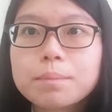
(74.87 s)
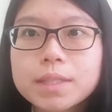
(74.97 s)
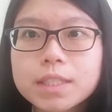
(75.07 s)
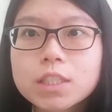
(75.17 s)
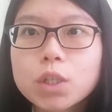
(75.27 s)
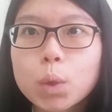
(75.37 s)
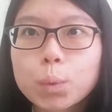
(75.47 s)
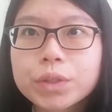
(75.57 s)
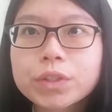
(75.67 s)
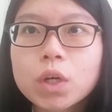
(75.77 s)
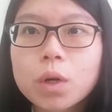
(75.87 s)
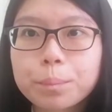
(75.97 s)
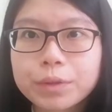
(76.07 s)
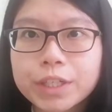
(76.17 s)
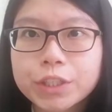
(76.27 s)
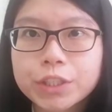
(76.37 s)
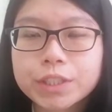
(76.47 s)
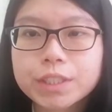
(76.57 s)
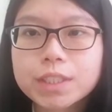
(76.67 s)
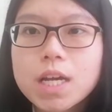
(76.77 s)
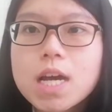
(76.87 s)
business overall operations.